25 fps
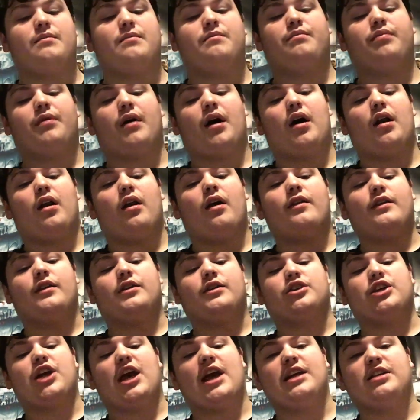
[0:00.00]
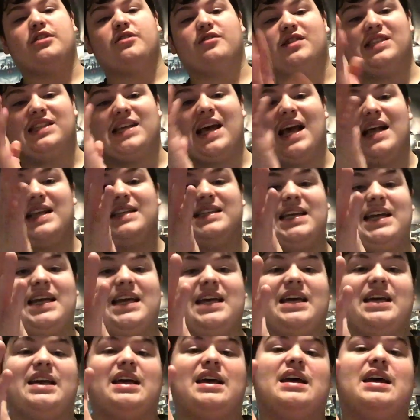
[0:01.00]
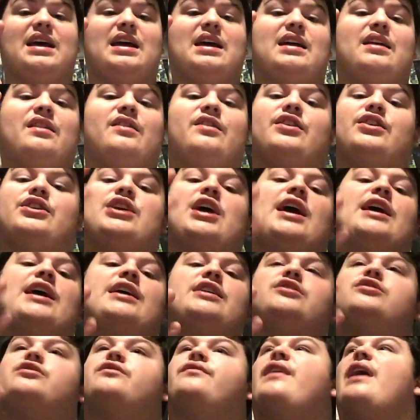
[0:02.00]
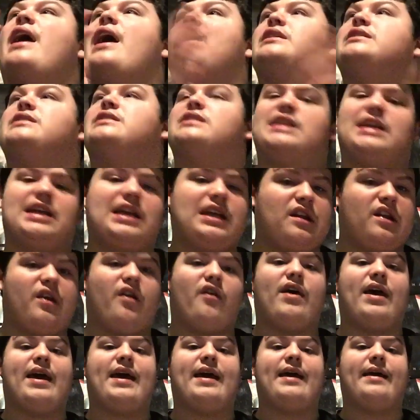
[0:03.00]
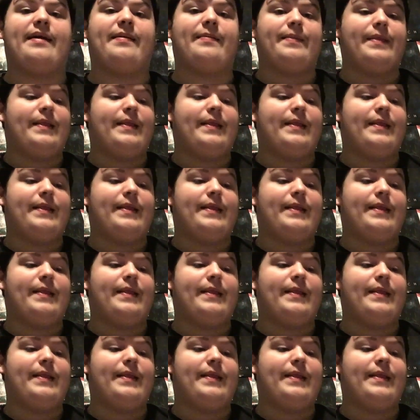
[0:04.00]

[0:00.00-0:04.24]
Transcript: but I like the change of setting, the change of scenery,